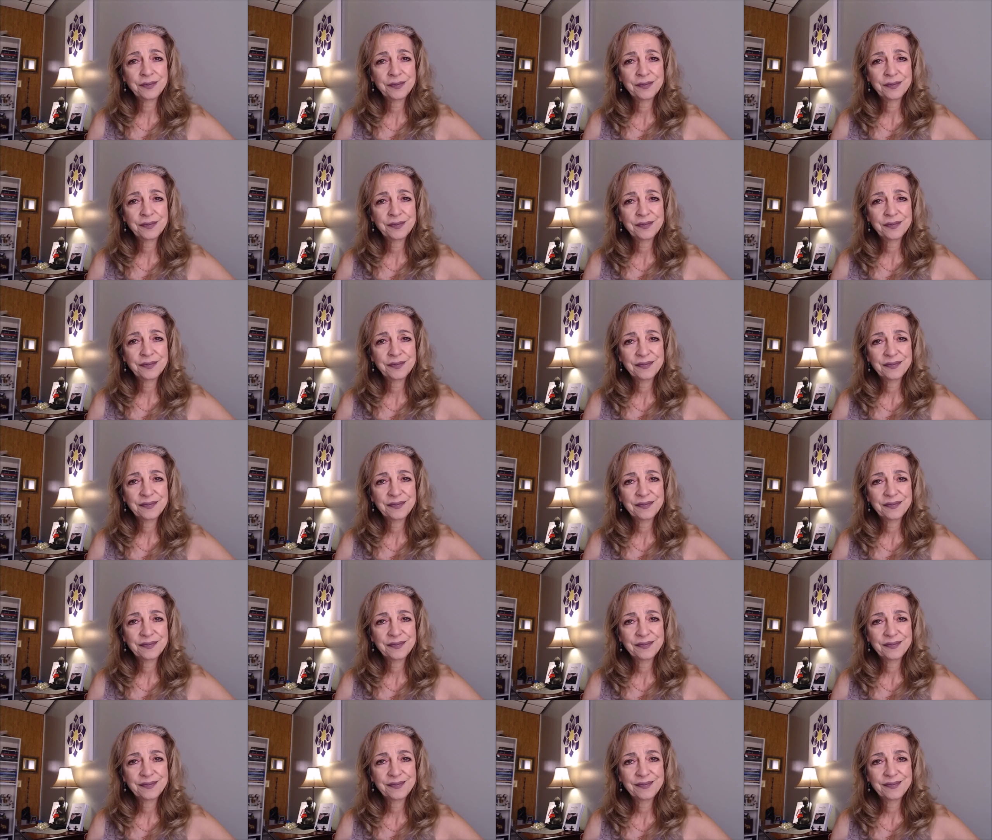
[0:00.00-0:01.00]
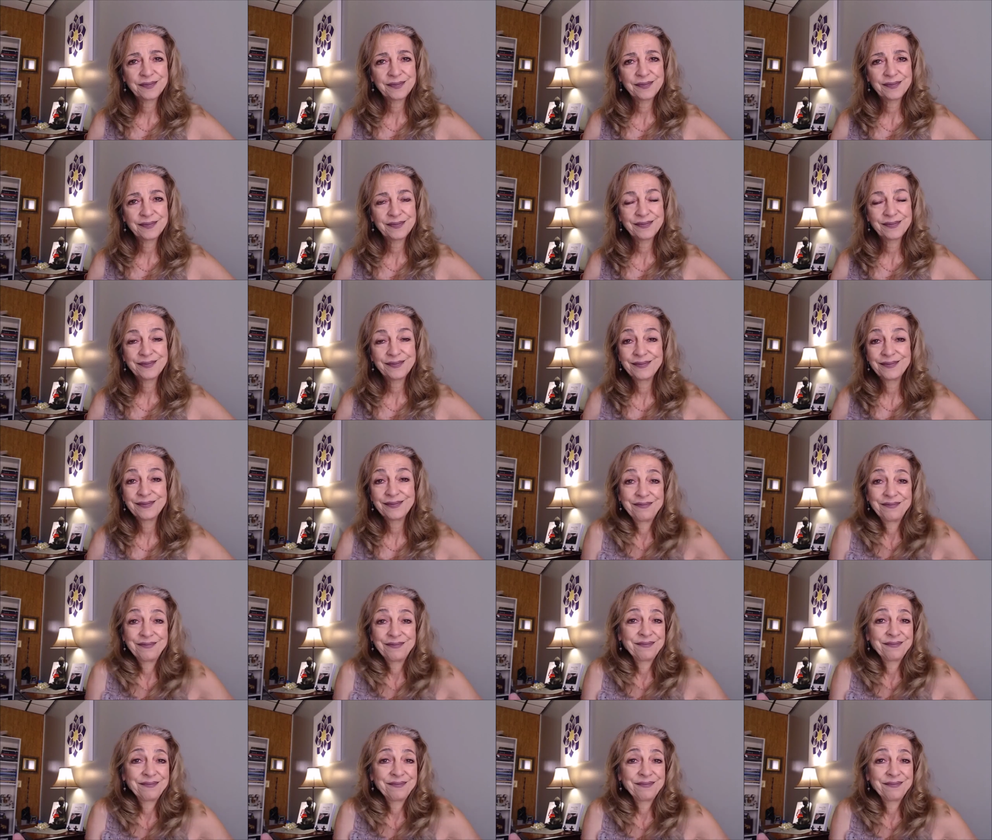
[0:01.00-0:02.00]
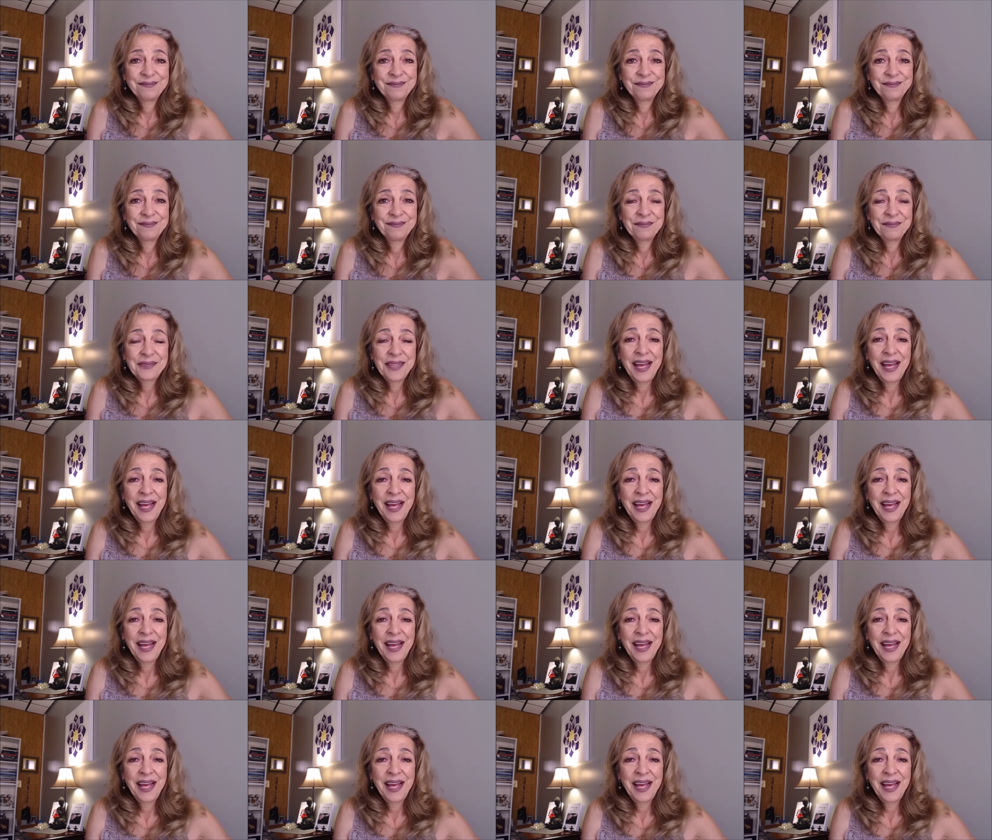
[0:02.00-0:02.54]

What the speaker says: No one is speaking in this clip.